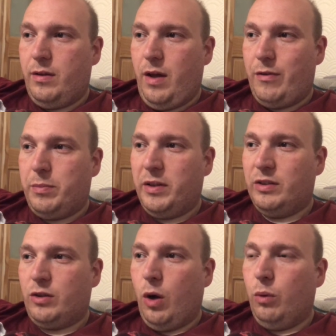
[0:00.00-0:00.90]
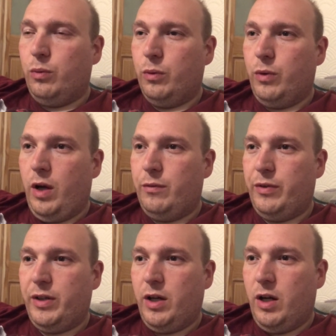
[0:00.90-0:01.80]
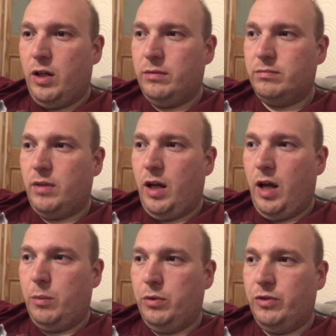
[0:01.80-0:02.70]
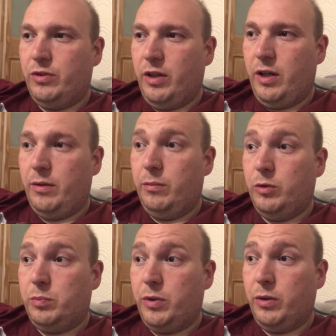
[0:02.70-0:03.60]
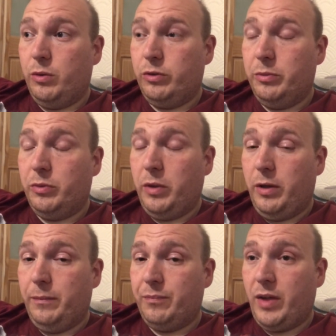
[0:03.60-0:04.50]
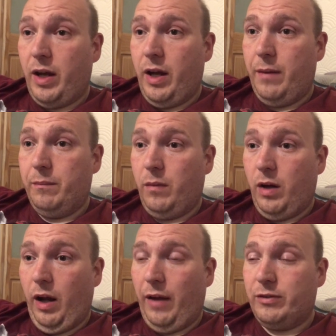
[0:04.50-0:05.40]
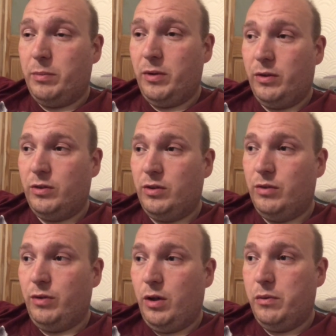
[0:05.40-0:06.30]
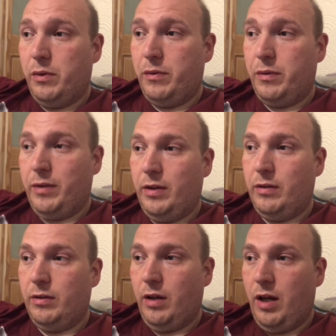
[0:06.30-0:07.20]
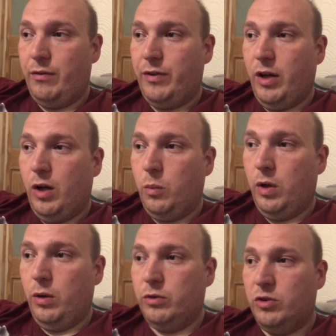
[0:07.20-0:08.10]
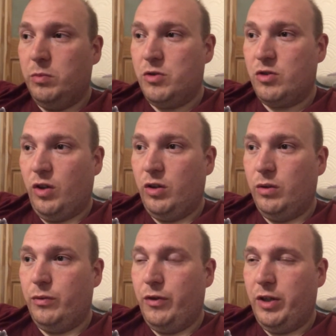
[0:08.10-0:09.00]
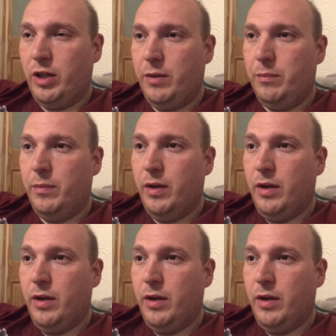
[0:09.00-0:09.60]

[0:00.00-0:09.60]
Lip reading: everybody's golf or VR was pretty awesome as well. I have to be honest with you, over the VR worlds, as much as I love the